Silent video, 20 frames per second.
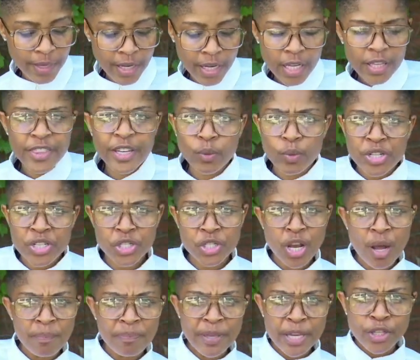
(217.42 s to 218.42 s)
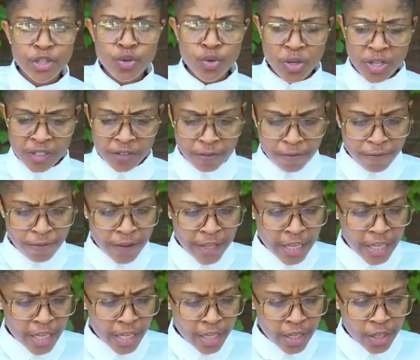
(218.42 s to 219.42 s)
There was something you could
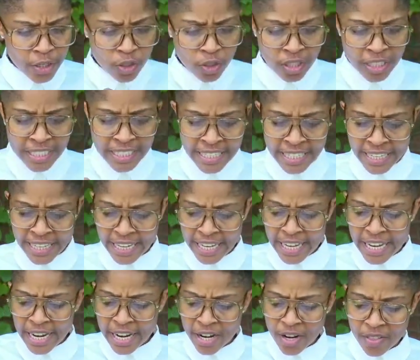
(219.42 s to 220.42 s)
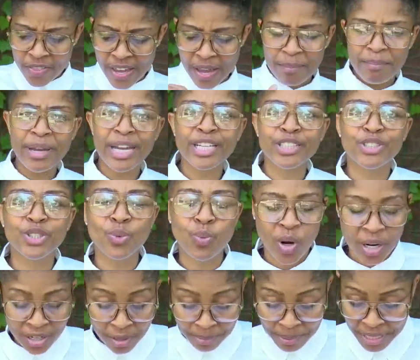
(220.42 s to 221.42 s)
feel in the air that made you
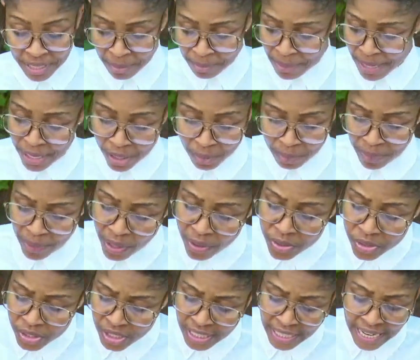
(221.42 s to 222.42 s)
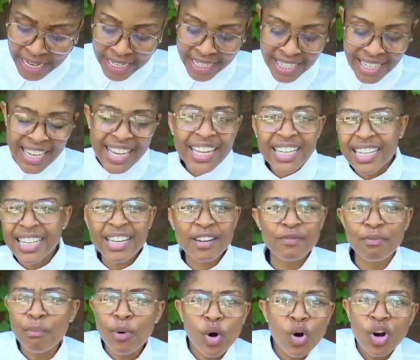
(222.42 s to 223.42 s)
want to be a better person and live
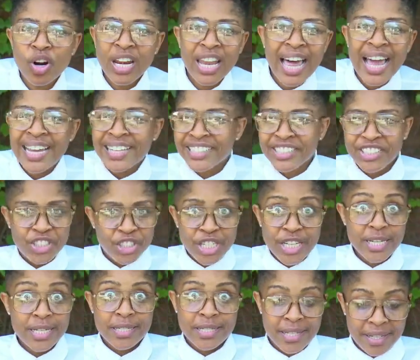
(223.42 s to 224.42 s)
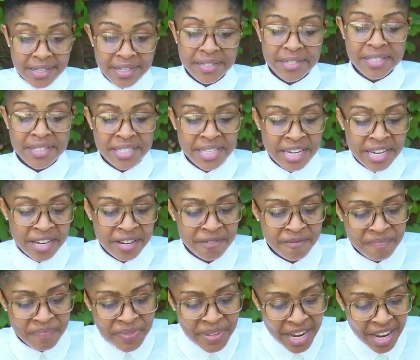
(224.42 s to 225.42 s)
more like Jesus. See,
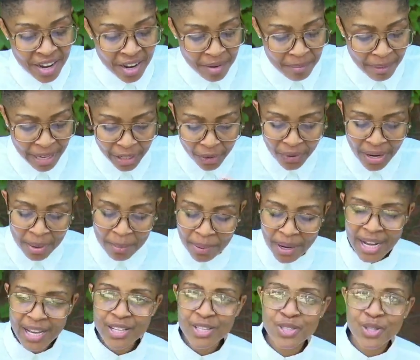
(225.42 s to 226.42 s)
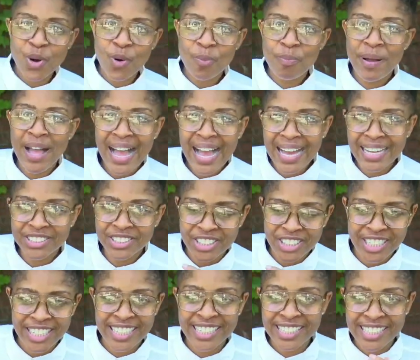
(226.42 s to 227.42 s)
my grandpa so
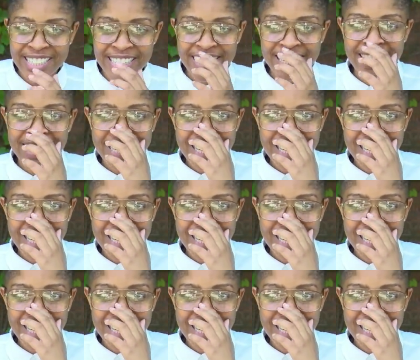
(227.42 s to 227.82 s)
passionately